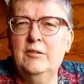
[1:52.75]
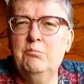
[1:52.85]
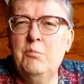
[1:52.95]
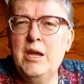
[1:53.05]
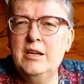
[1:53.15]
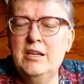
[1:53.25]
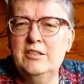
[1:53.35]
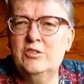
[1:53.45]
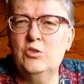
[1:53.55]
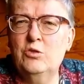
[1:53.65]
many
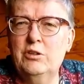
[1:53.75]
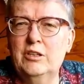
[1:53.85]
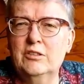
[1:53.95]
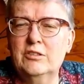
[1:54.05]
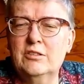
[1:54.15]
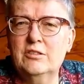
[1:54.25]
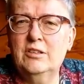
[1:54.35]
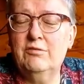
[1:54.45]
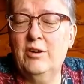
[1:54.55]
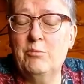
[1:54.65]
historians,
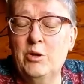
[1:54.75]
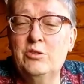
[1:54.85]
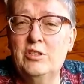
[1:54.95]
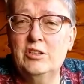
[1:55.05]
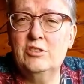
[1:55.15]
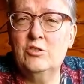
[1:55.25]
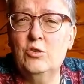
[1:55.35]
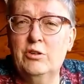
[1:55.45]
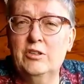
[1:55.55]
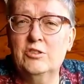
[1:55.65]
in fact, most
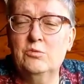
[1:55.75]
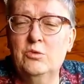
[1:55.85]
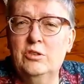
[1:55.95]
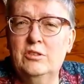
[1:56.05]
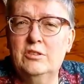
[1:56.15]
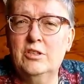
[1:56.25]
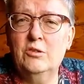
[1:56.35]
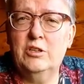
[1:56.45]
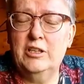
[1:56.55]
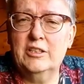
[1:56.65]
historians would
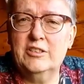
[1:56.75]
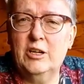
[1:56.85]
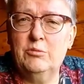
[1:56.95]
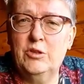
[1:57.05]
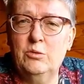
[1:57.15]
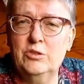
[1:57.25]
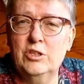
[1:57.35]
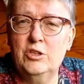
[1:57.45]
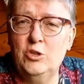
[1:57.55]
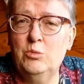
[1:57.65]
totally accept there was a
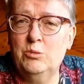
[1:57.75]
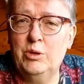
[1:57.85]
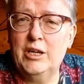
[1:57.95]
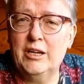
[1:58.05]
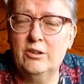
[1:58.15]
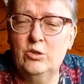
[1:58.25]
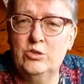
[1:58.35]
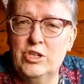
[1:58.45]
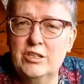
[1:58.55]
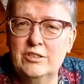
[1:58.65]
human being called
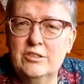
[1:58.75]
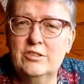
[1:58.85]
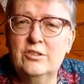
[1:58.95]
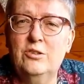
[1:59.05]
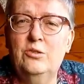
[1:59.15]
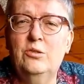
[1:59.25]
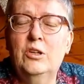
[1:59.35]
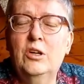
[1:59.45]
Jesus who